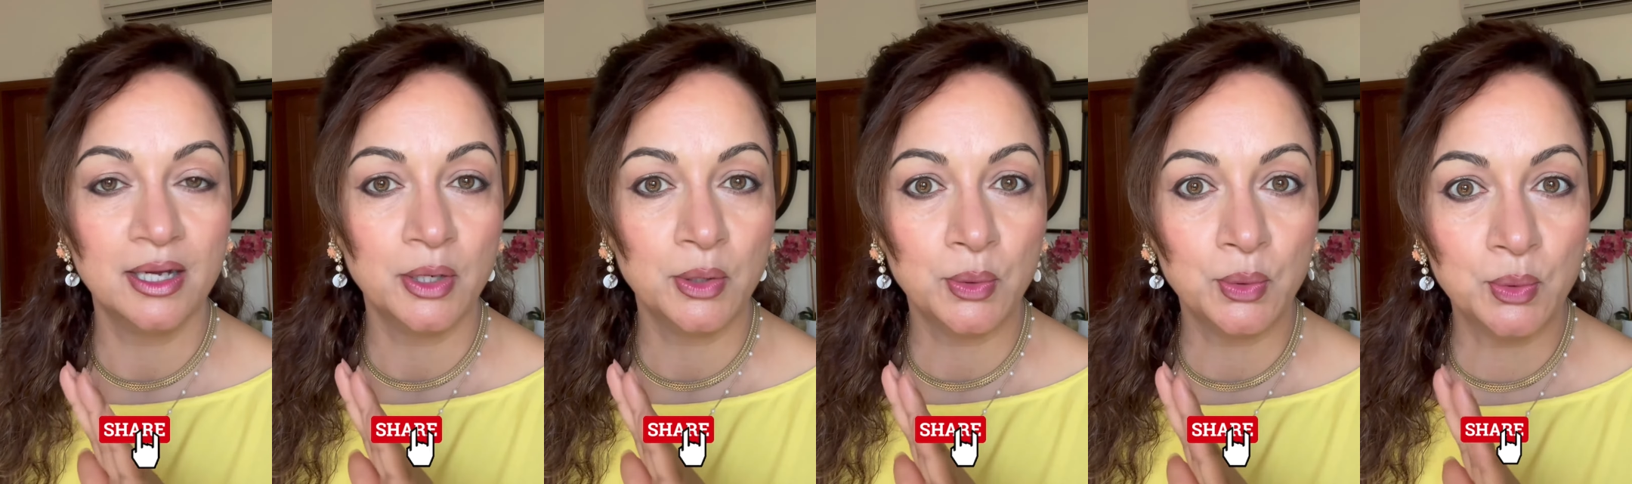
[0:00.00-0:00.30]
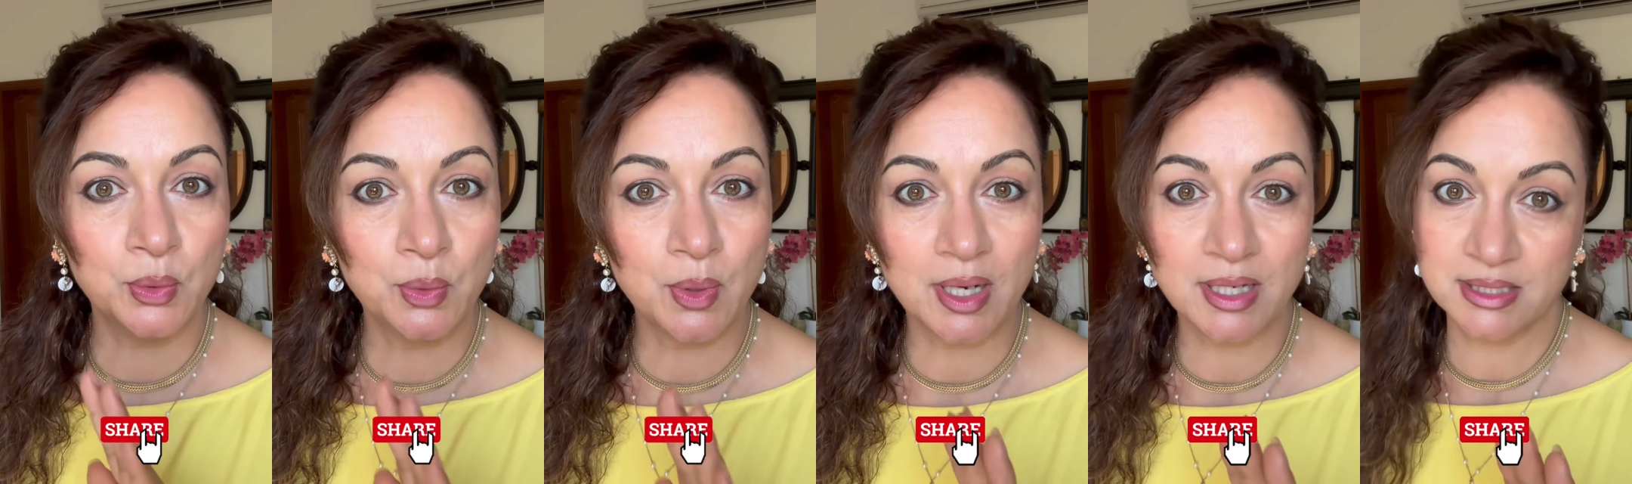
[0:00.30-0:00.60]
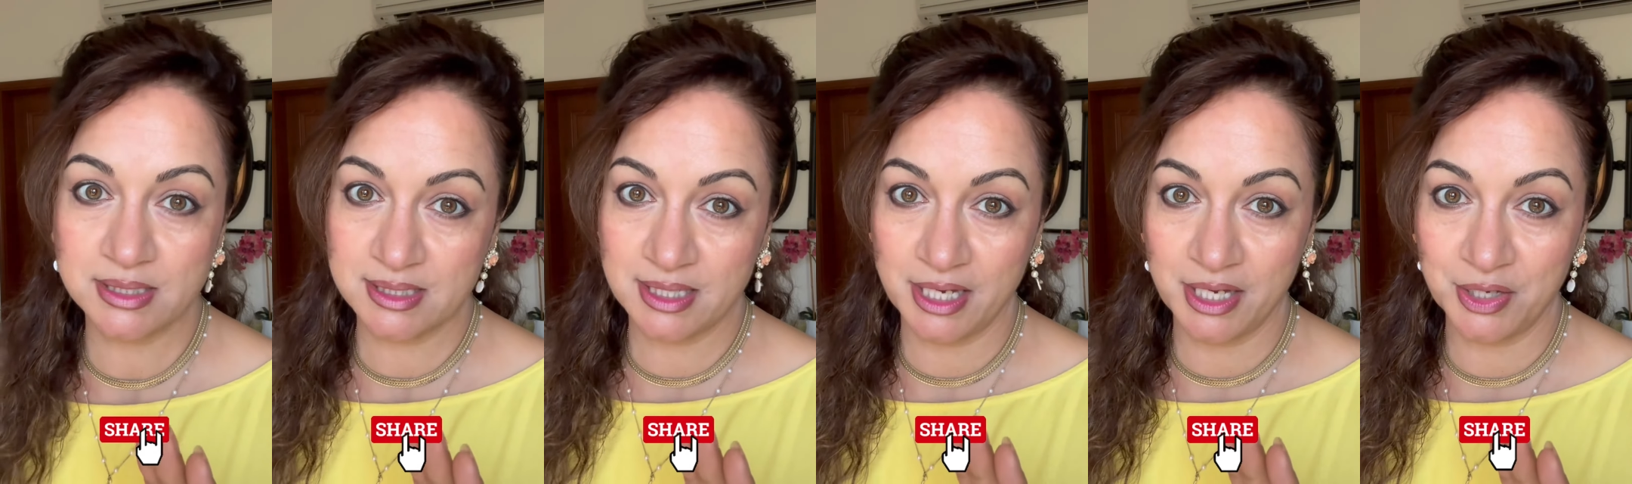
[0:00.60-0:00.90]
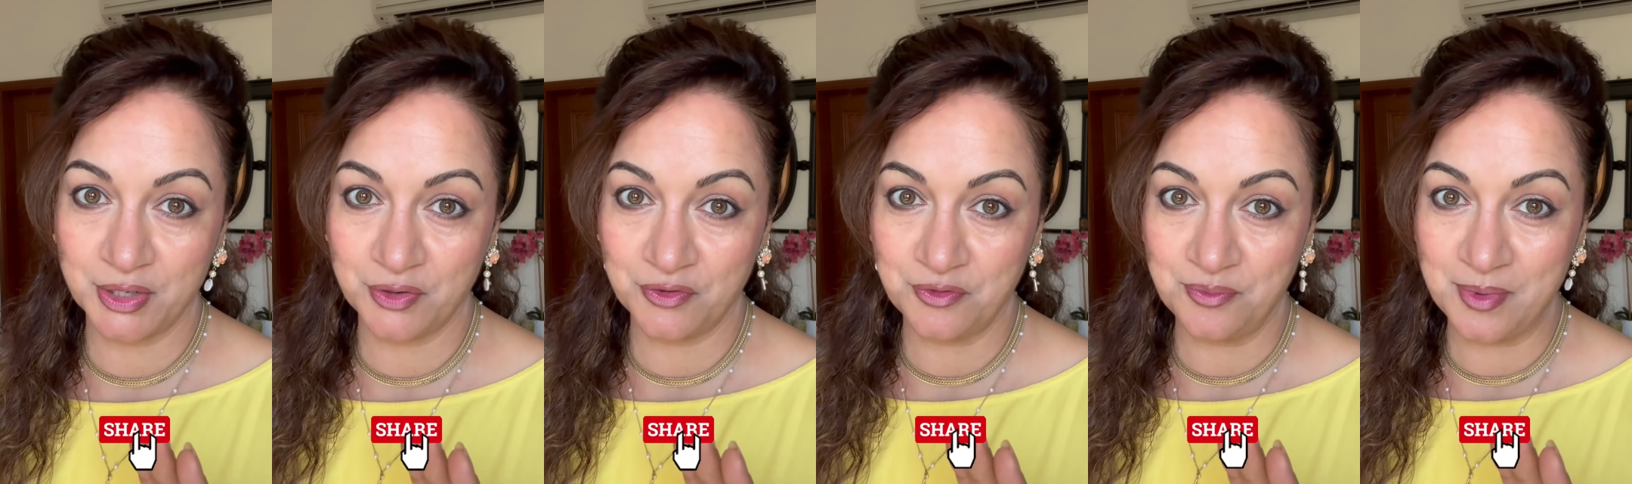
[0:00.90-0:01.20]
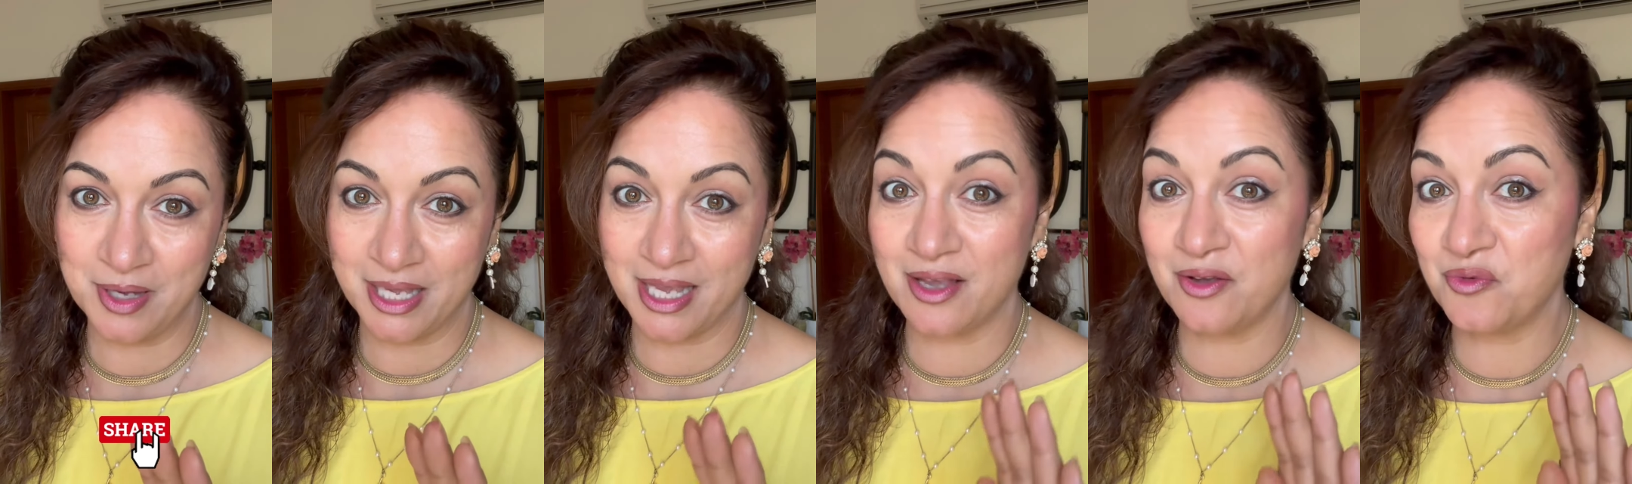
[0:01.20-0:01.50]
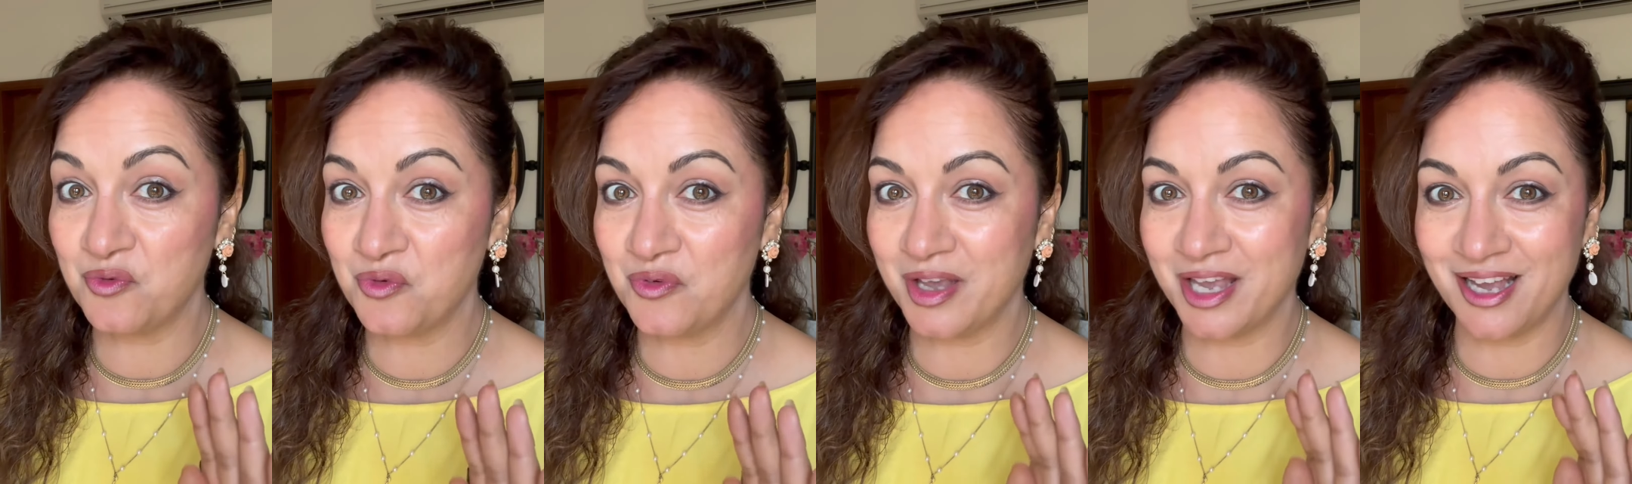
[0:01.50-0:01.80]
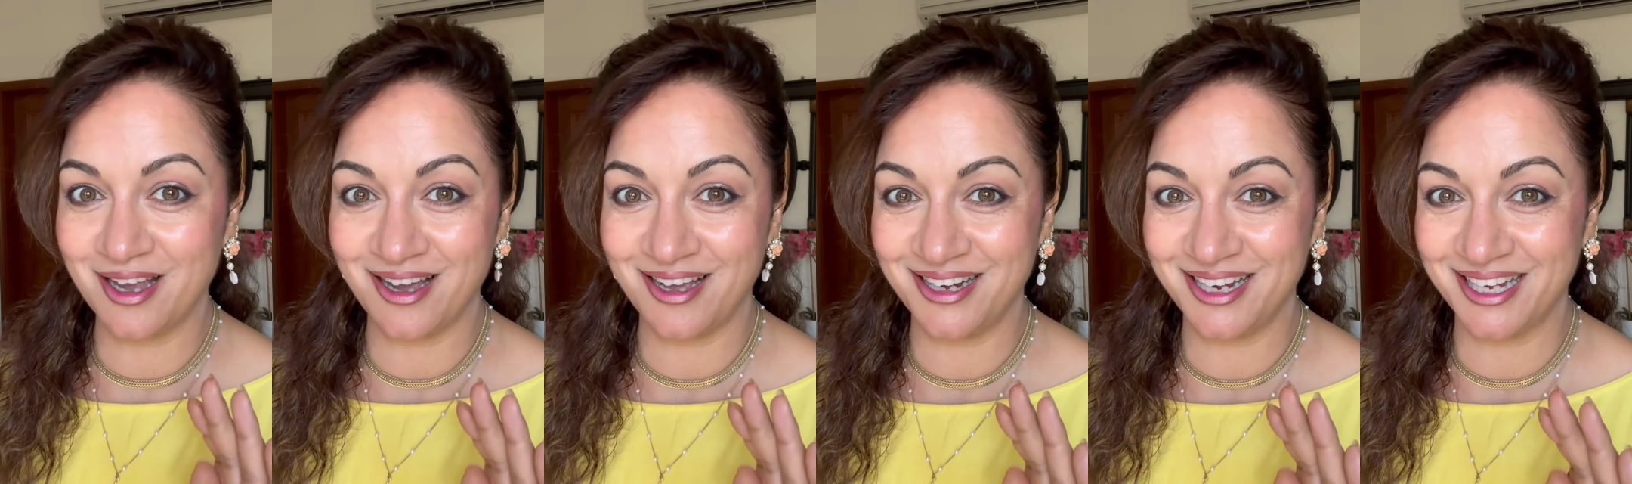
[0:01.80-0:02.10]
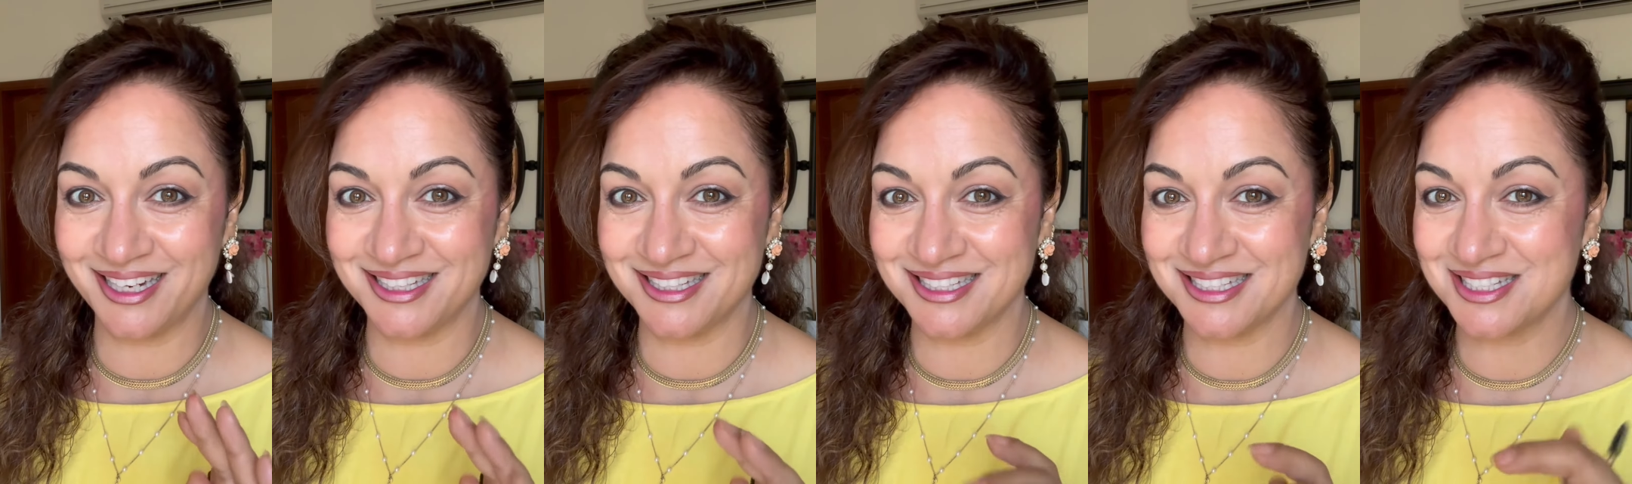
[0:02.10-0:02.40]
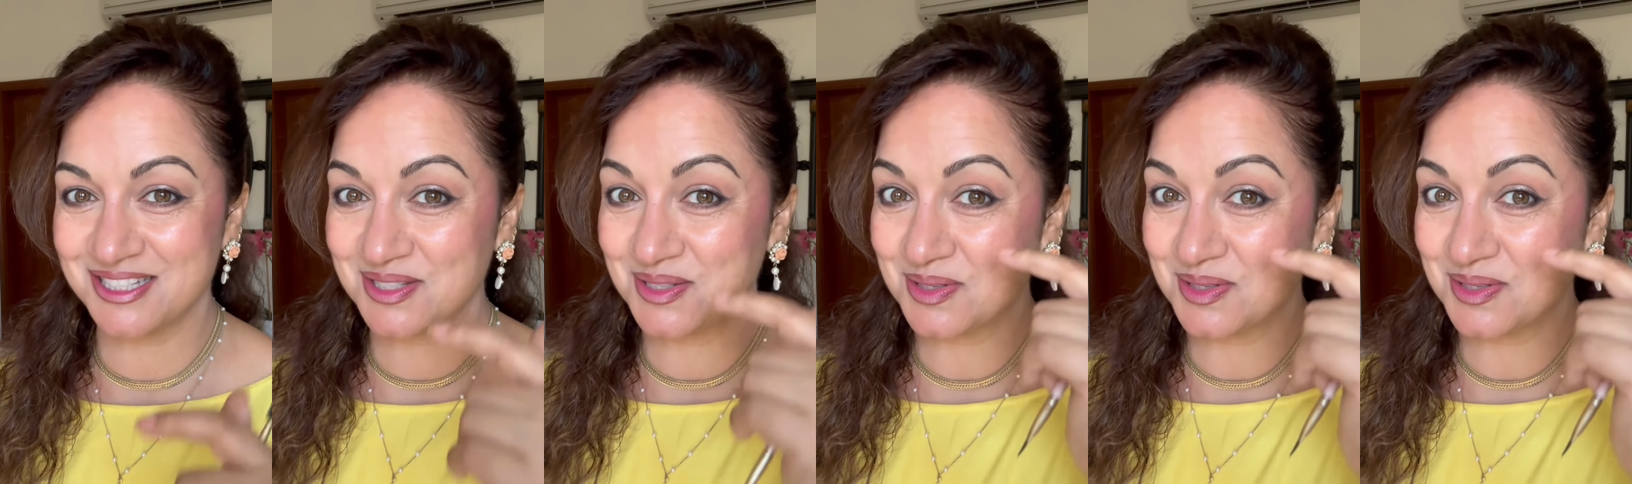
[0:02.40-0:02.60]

who are scared of making wing eyeliners.